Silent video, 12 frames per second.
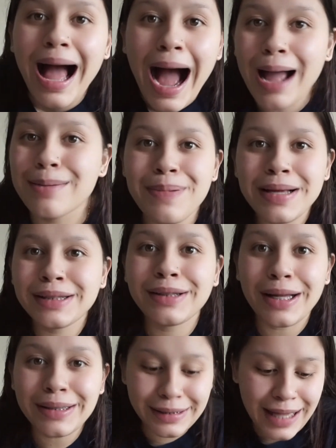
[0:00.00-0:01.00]
I pissed
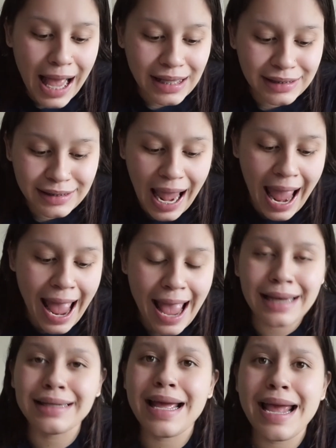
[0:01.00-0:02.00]
on the test
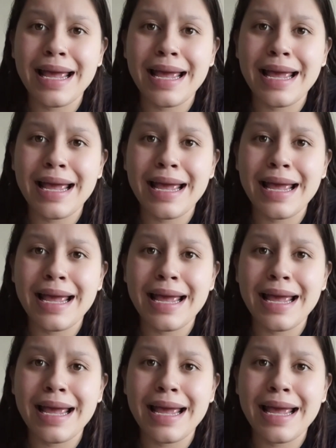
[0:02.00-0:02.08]
and